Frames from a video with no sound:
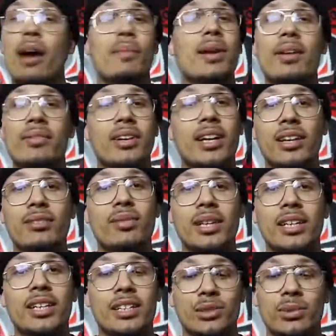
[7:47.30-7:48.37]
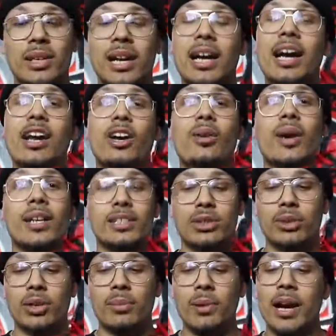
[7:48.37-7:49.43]
I'm never getting rid of this one. I got a great
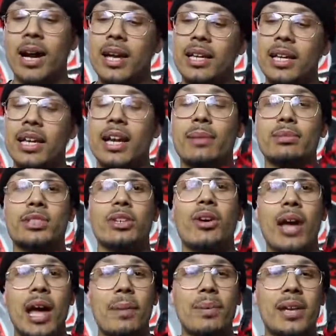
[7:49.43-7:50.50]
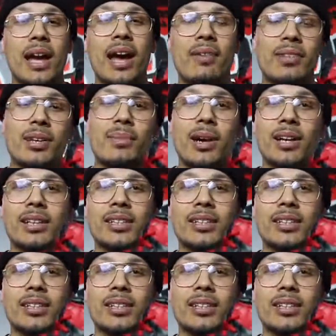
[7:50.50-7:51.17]
story behind it, and I'm so happy to have it in my